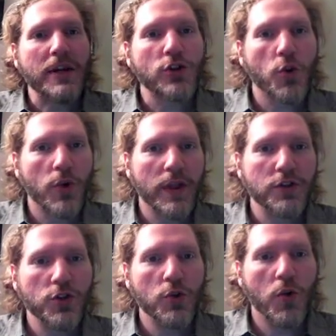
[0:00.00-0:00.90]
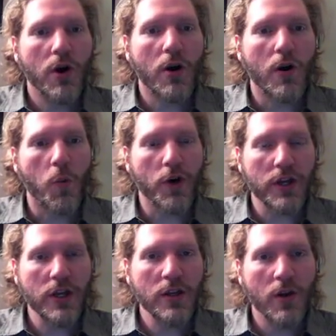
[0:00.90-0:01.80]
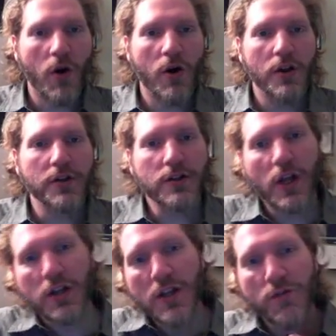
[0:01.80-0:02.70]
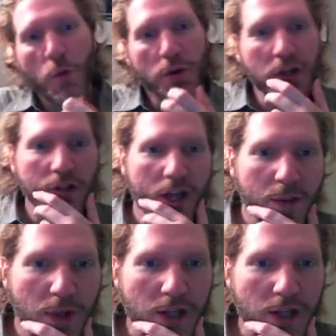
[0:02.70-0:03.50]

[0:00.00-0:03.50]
make sure that you are working on studying for the exam,